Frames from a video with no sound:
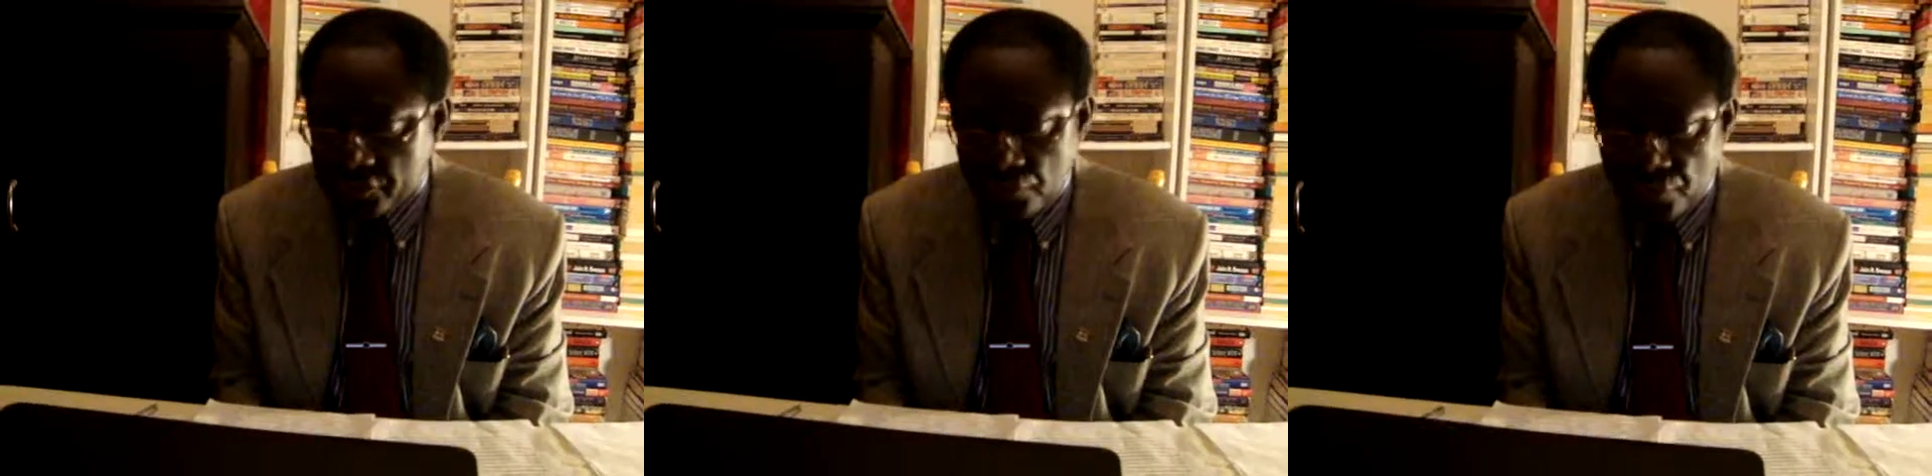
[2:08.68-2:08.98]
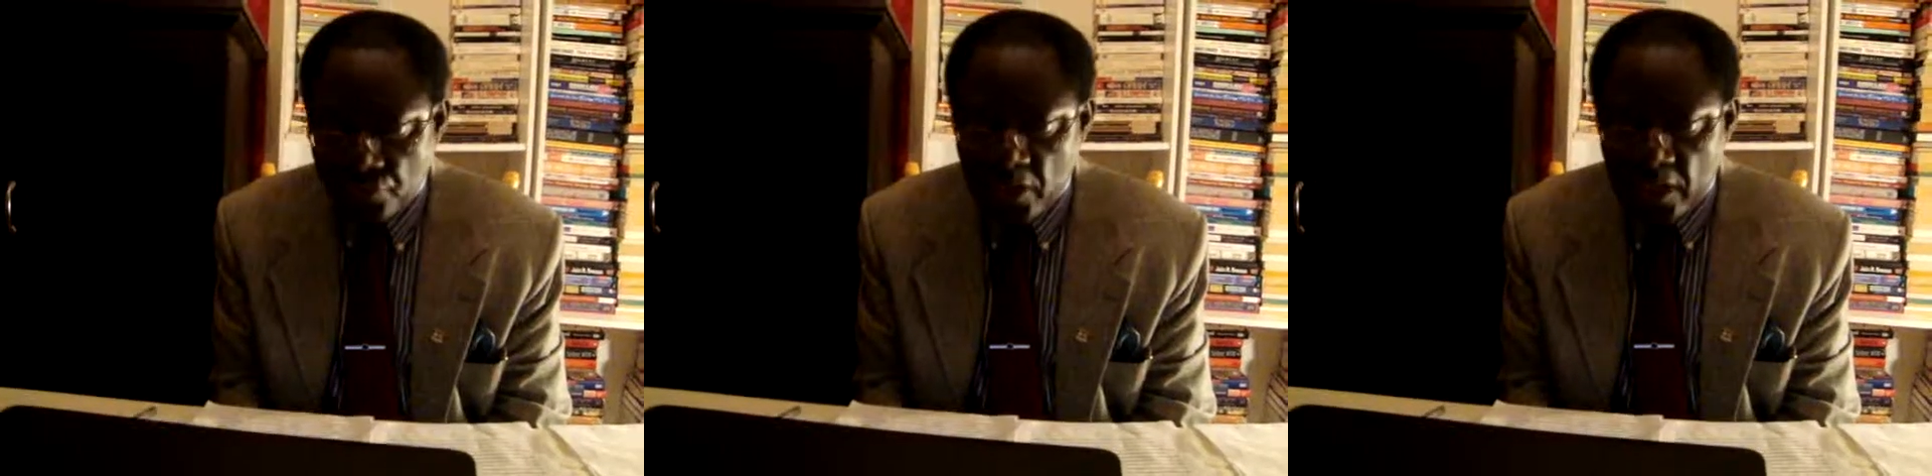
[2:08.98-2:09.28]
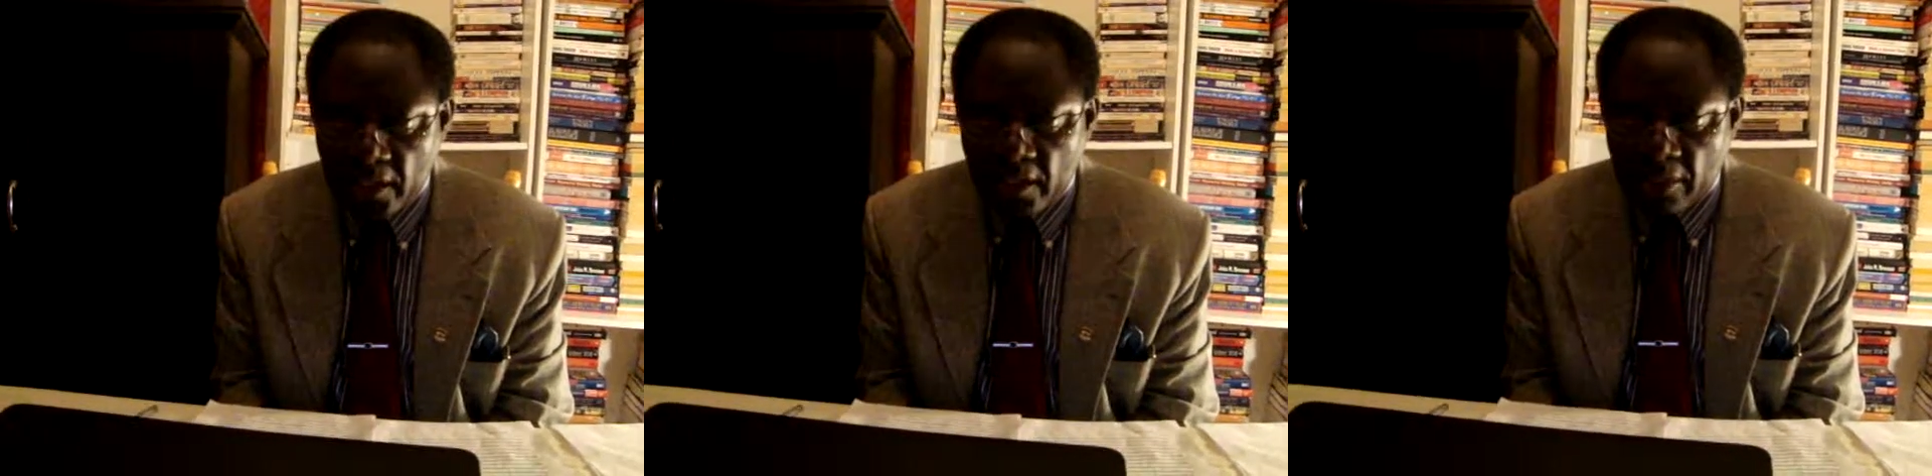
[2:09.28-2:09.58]
to
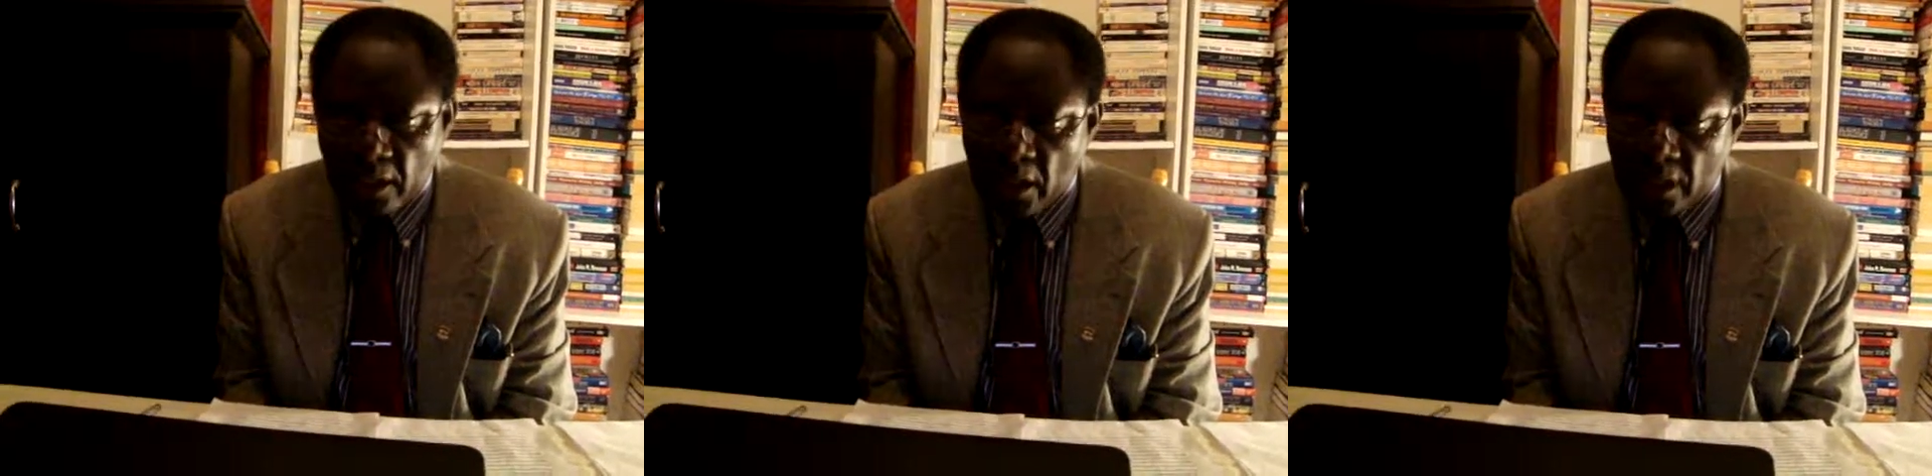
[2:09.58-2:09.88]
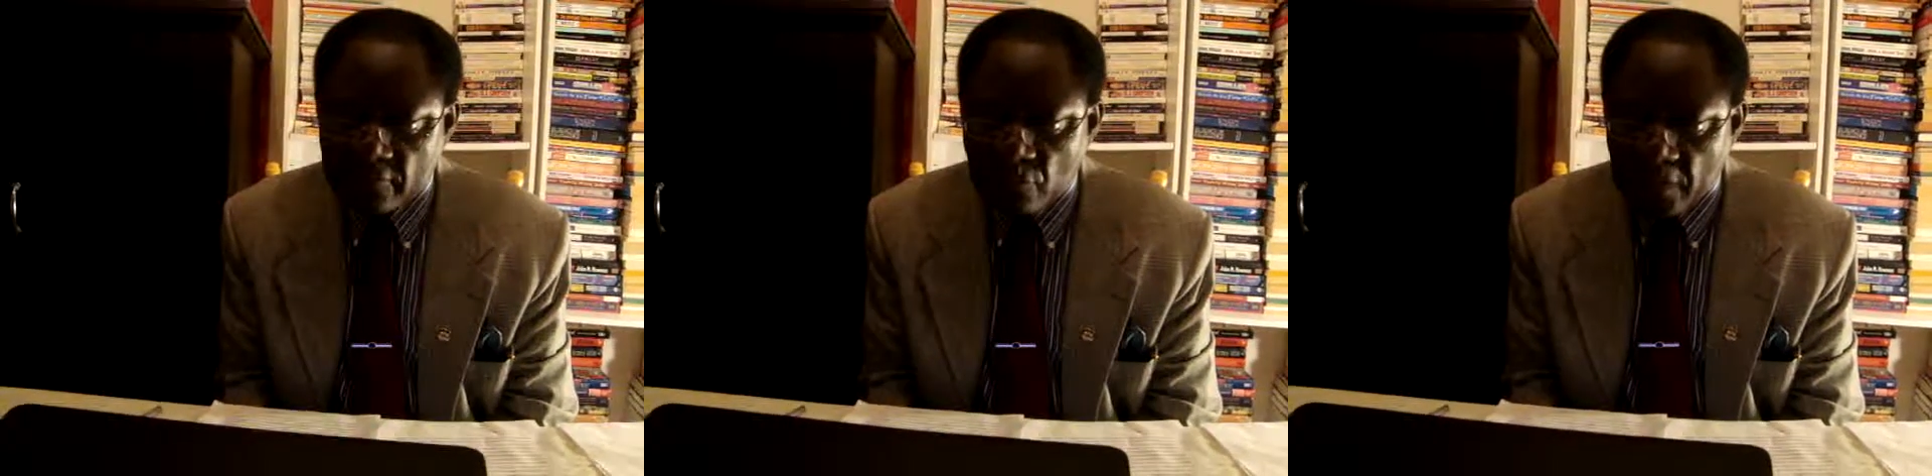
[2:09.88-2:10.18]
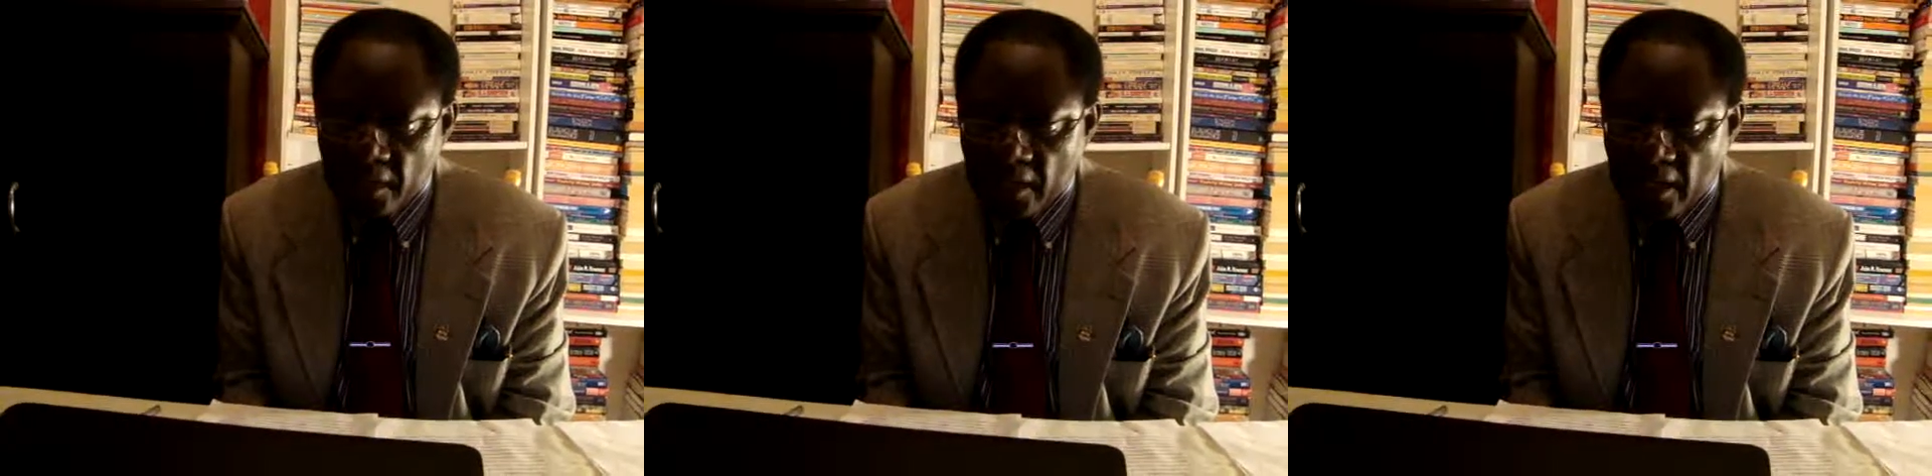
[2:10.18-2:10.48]
train in the art of weeding